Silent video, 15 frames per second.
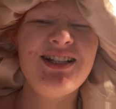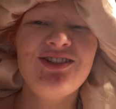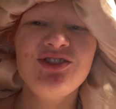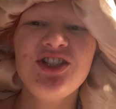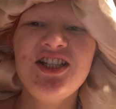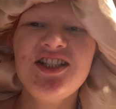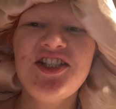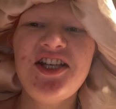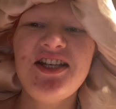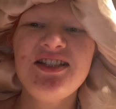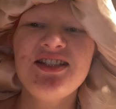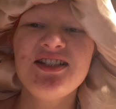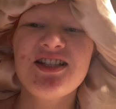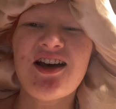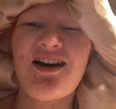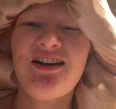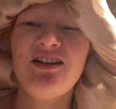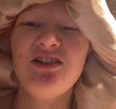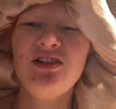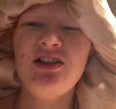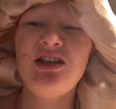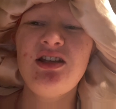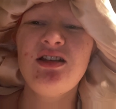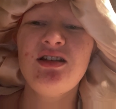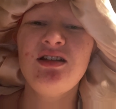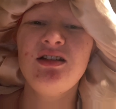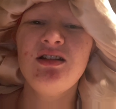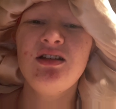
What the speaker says: don't think she is entirely.